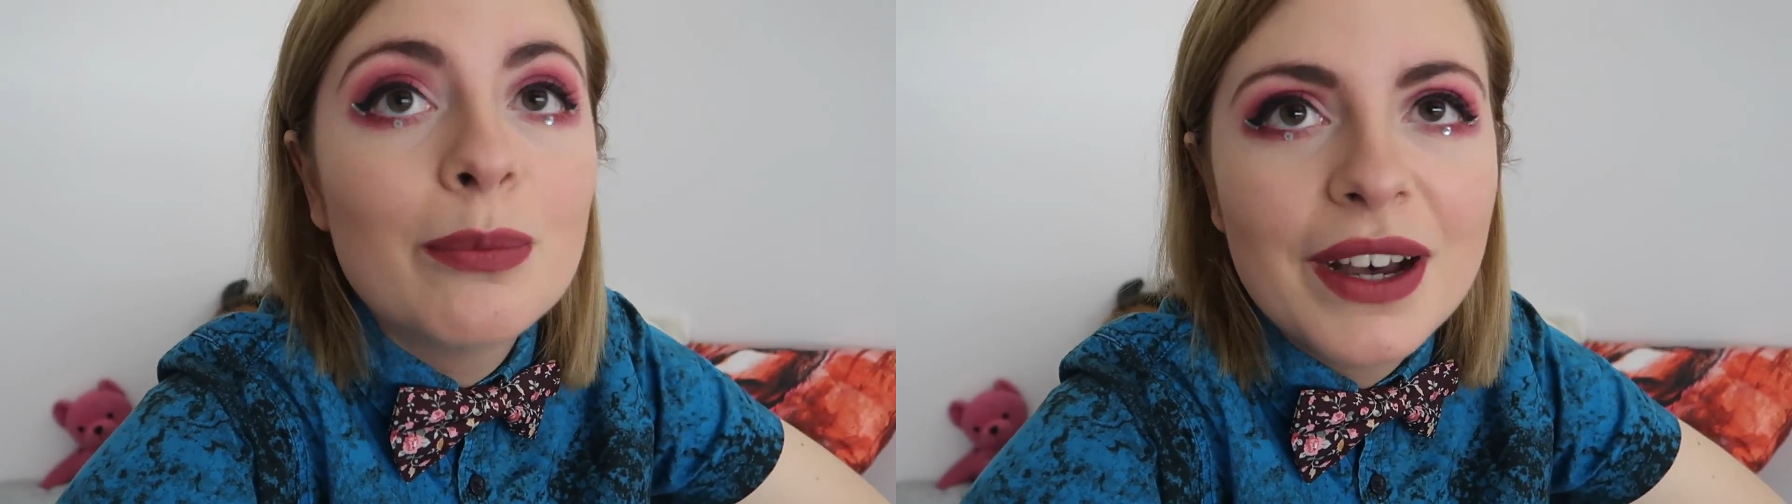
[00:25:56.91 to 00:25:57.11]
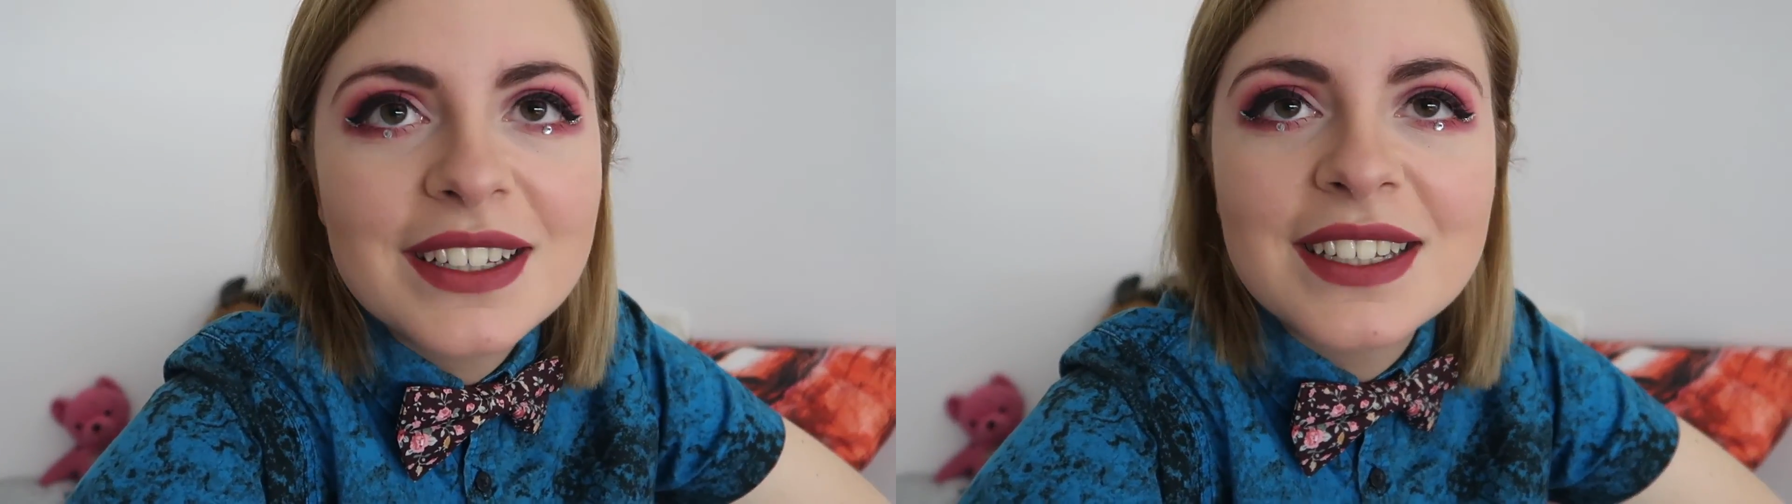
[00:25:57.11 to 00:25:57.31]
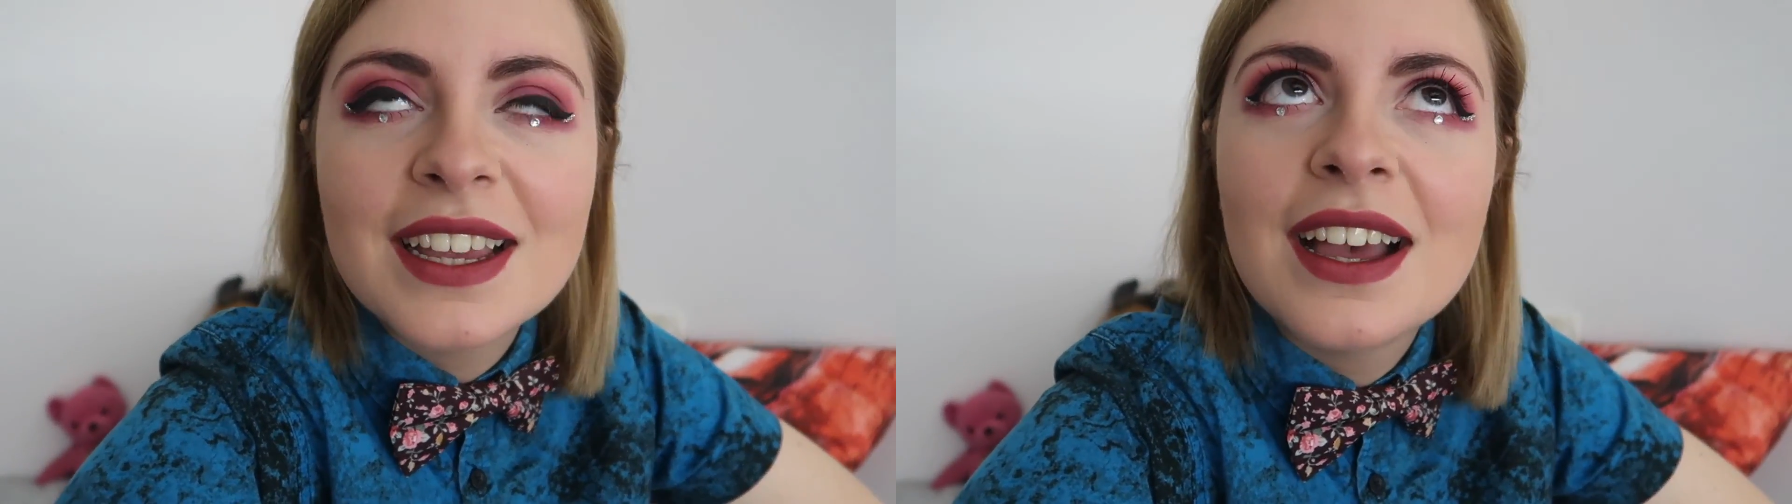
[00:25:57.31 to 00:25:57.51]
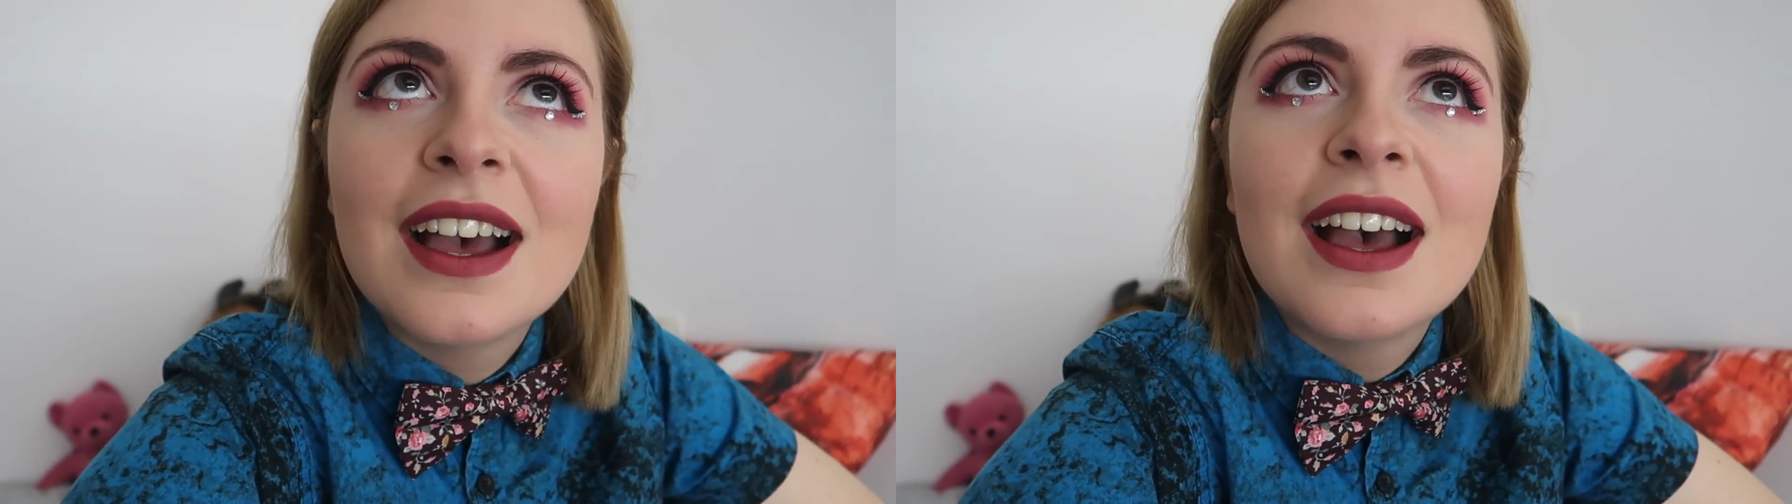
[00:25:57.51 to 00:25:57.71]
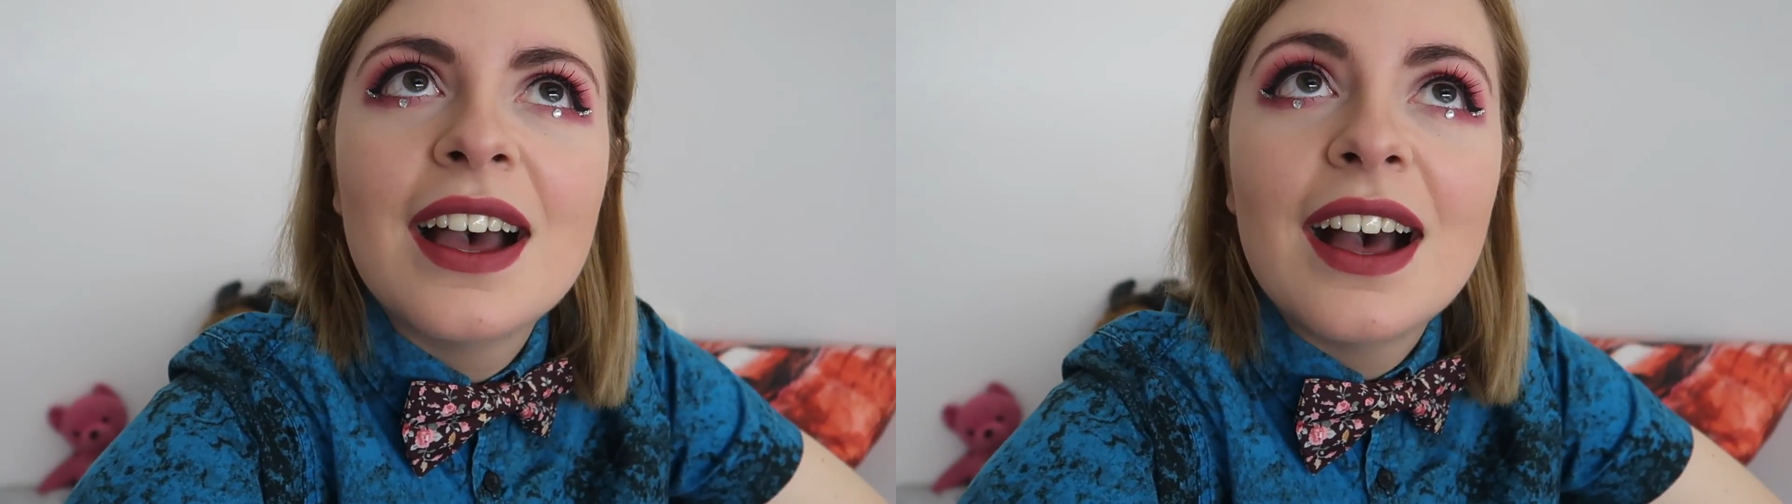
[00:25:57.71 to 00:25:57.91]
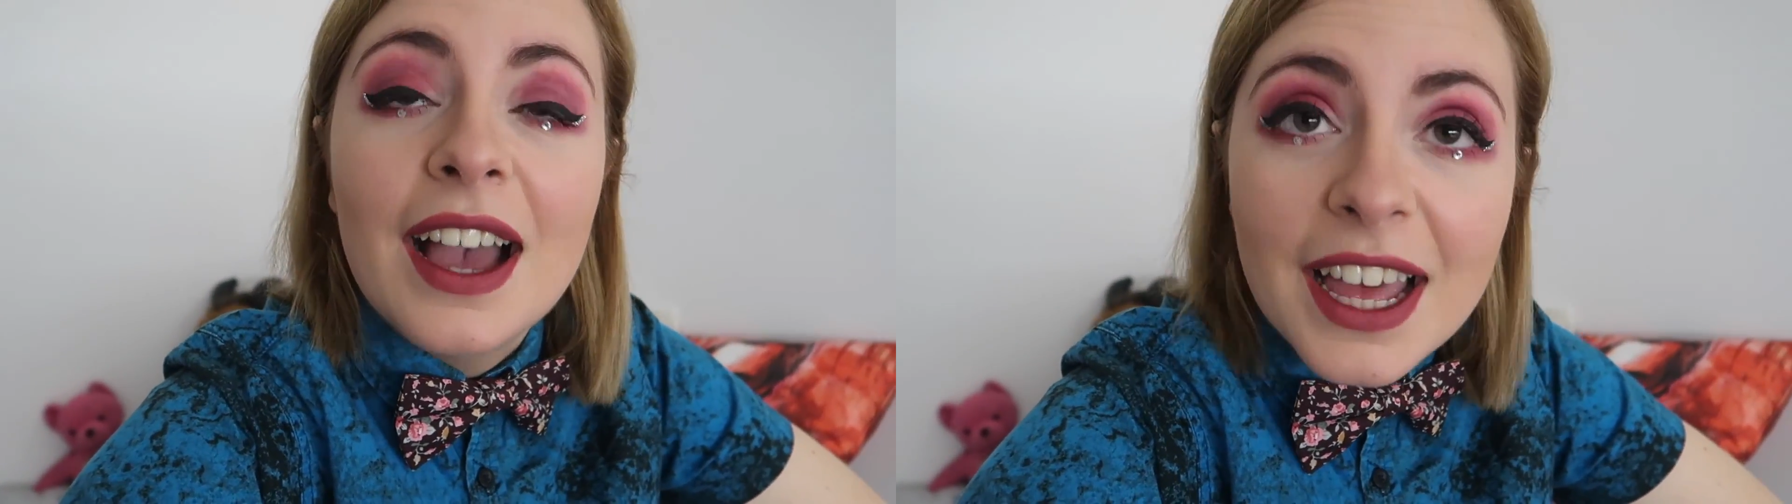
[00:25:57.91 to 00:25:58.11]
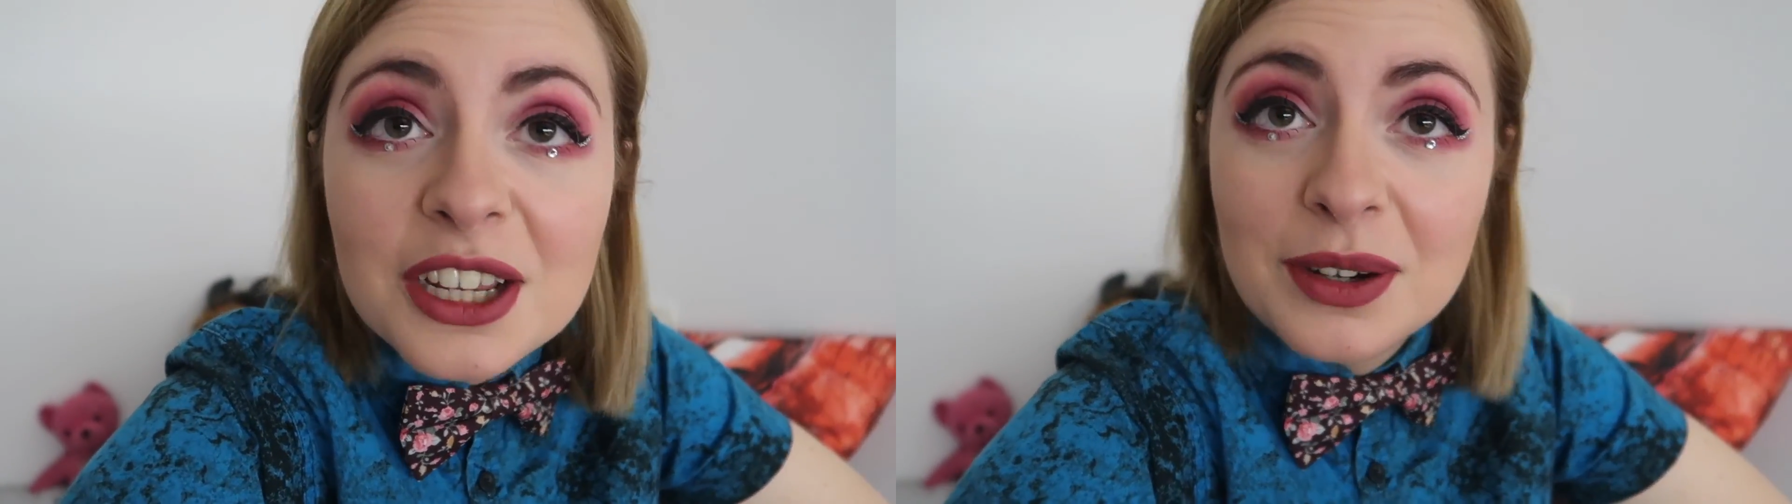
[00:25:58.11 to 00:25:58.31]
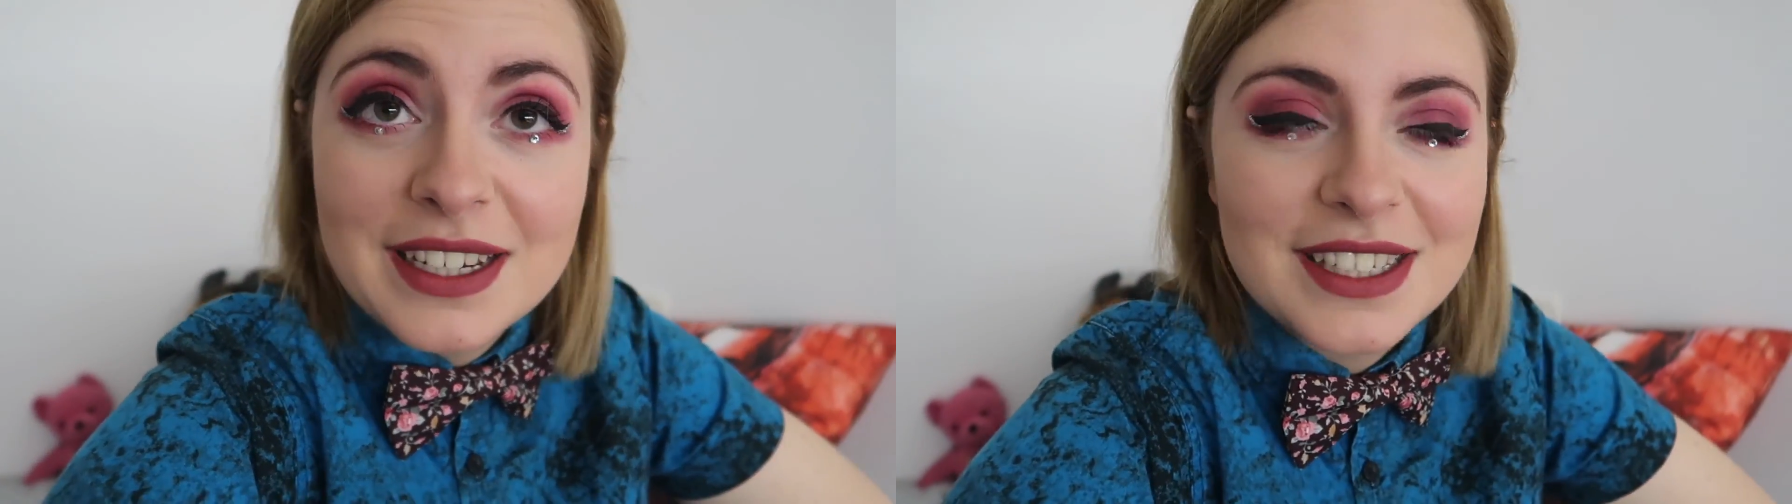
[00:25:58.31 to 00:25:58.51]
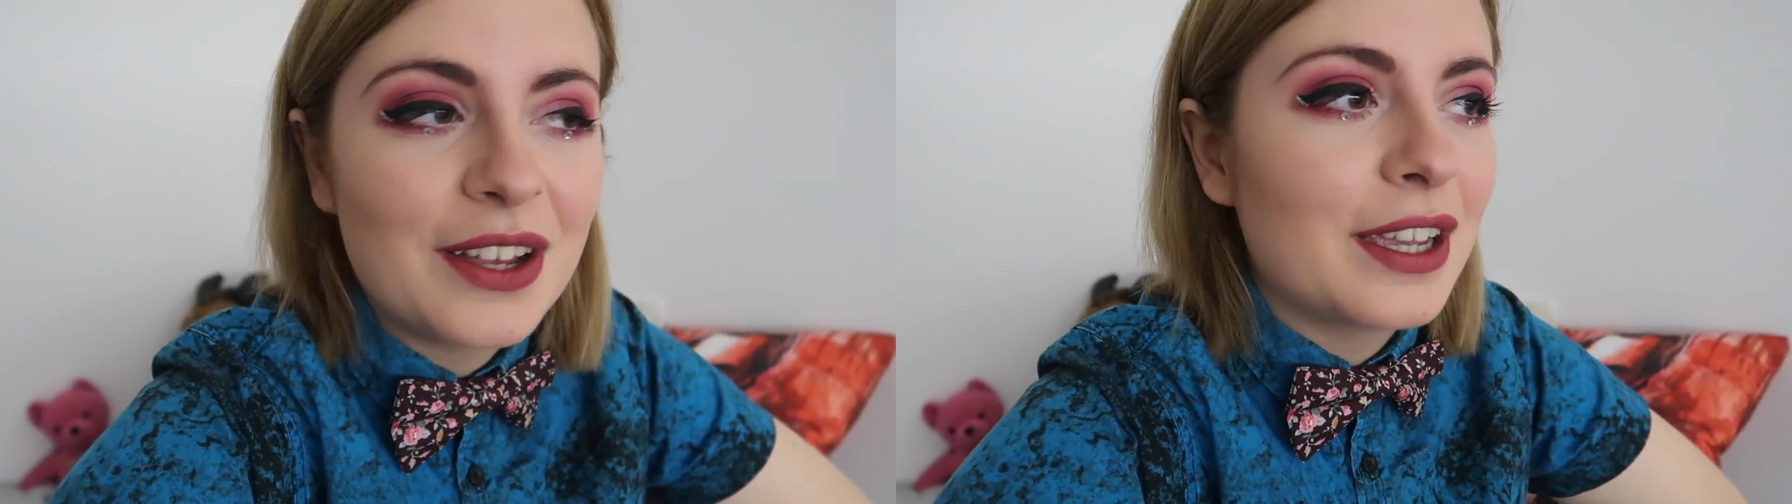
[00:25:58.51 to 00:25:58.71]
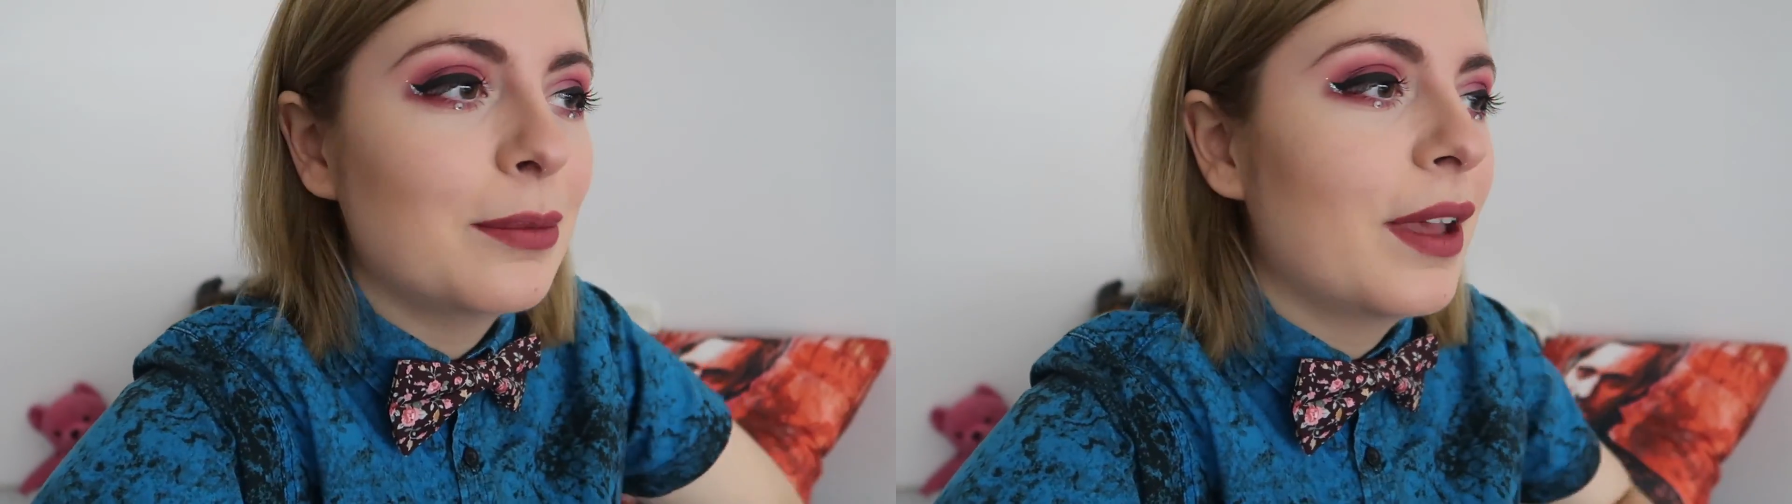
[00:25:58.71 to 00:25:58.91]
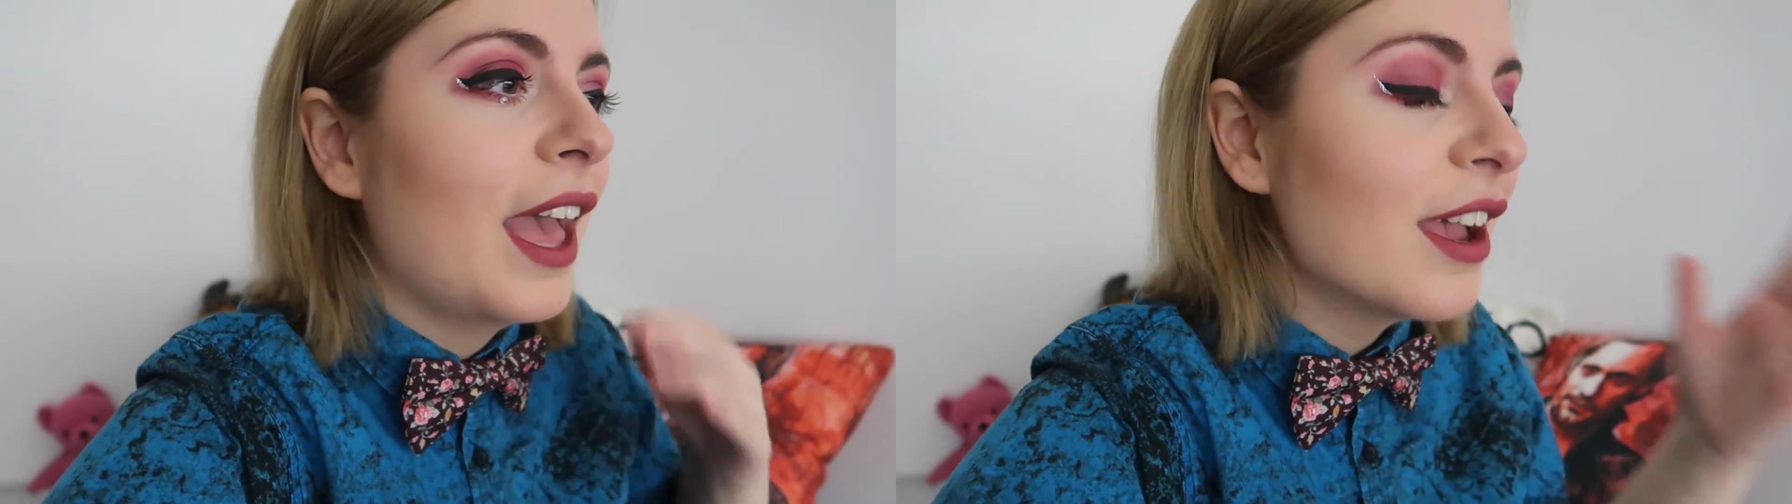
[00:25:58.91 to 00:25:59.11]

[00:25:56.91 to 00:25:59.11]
But I had a great time.